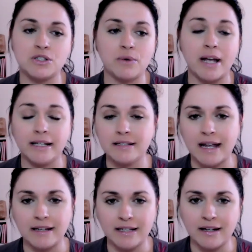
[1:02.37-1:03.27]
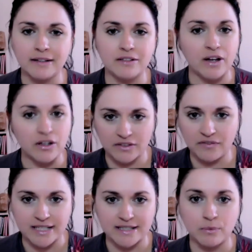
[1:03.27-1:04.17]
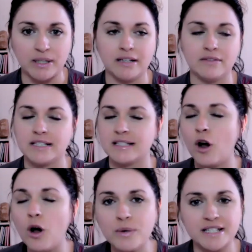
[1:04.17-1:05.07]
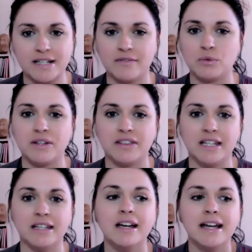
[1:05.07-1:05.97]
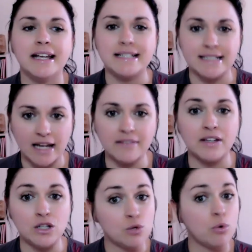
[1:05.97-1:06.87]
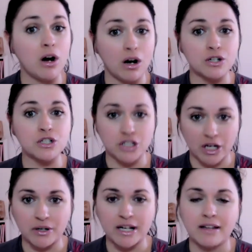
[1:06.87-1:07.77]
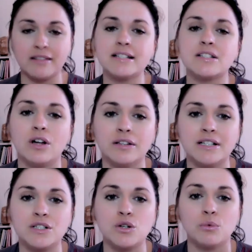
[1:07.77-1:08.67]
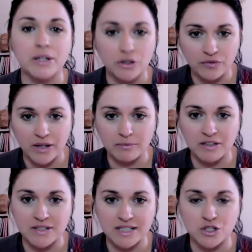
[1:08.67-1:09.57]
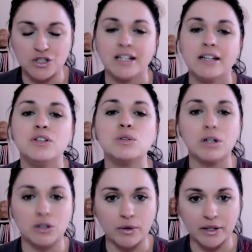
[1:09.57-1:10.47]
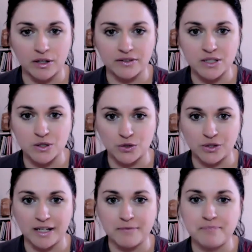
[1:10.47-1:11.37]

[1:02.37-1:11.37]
So any, any kind of health advice that we give is always given with the intent that you are sharing this knowledge with your family physician if you are going on this journey.